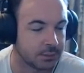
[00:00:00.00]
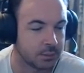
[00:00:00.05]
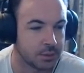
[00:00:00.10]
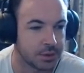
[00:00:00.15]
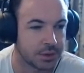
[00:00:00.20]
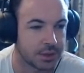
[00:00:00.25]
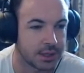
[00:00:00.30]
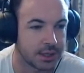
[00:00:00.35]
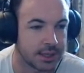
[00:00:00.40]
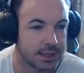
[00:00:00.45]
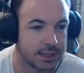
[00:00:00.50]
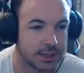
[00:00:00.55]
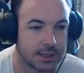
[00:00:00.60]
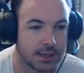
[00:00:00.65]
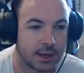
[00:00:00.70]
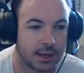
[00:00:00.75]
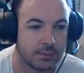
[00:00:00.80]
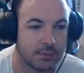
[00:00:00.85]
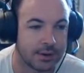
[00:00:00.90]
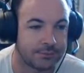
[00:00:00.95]
him with the
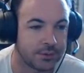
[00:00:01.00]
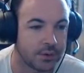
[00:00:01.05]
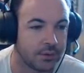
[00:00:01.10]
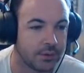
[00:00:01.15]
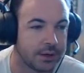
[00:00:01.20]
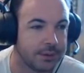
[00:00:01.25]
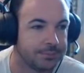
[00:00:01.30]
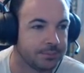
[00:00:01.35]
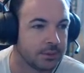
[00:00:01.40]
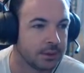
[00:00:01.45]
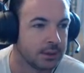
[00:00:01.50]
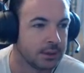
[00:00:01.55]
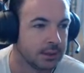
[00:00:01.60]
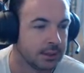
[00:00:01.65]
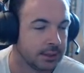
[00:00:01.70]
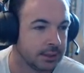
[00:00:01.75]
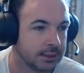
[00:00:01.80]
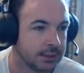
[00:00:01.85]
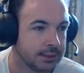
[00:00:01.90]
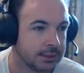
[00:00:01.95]
Red Fury.
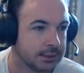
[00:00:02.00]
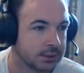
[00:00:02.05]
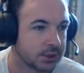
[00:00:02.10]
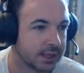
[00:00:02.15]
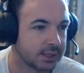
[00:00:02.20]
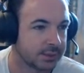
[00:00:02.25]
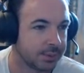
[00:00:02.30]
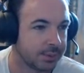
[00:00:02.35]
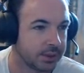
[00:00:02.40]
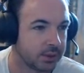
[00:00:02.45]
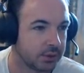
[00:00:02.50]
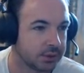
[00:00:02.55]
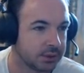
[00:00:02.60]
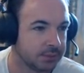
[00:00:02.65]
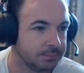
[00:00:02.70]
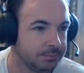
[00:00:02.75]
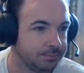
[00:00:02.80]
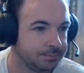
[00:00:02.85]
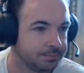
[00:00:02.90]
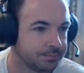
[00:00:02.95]
So that's pretty
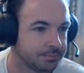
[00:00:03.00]
awesome.